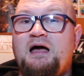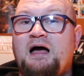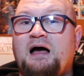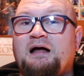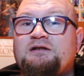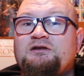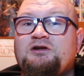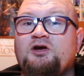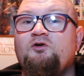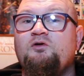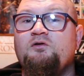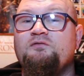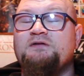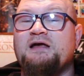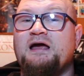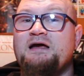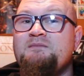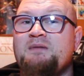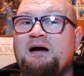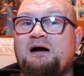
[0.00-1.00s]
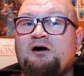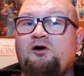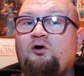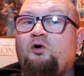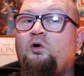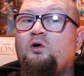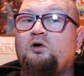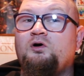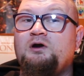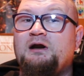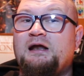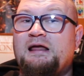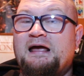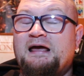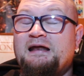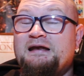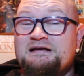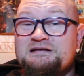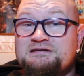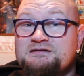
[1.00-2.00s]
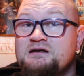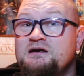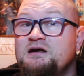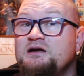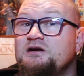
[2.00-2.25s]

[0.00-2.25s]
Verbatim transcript: and two of them are Ogre ladies.